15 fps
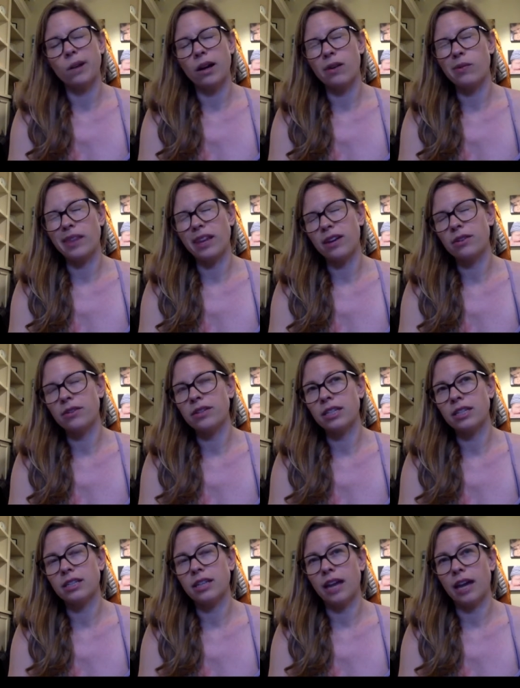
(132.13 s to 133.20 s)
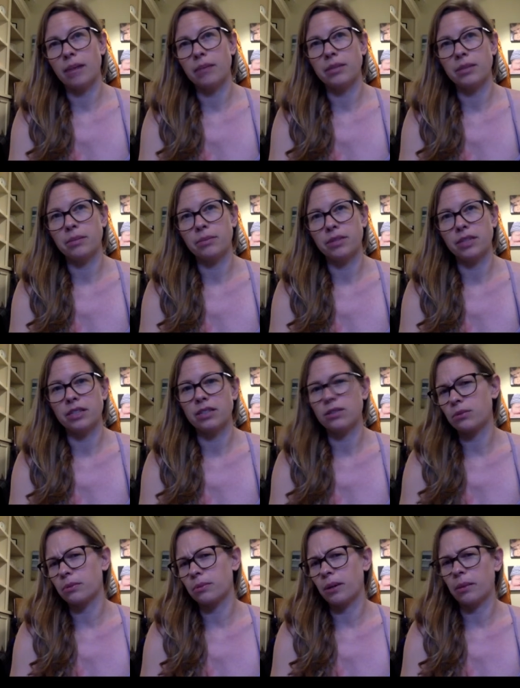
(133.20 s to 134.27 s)
without going into ab separations,
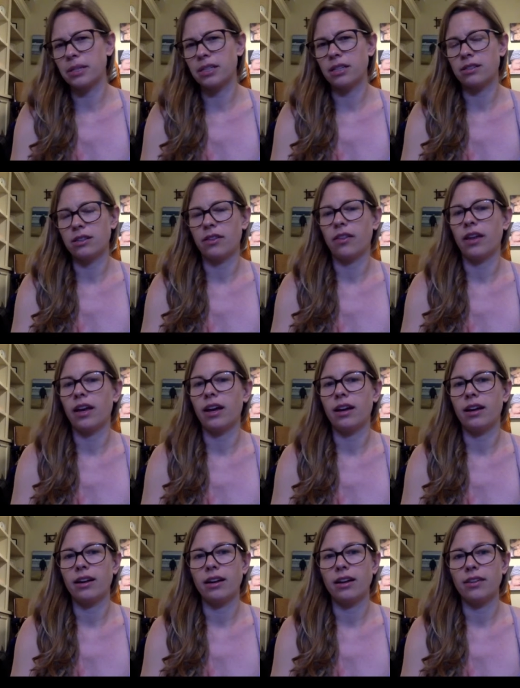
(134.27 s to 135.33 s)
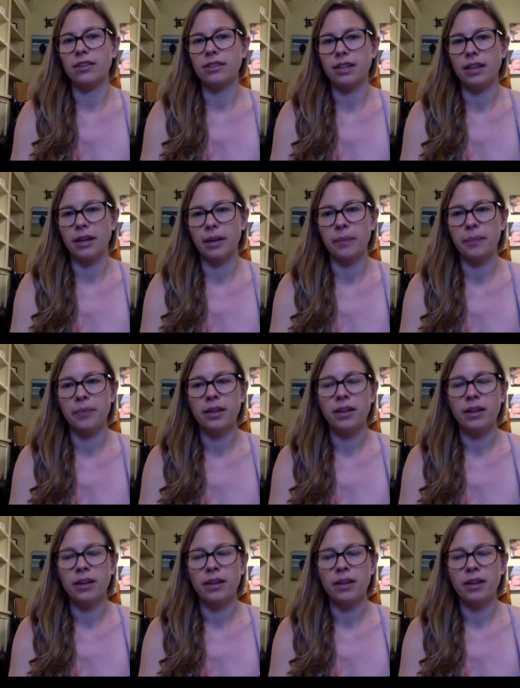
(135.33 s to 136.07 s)
we'll probably touch on that another time.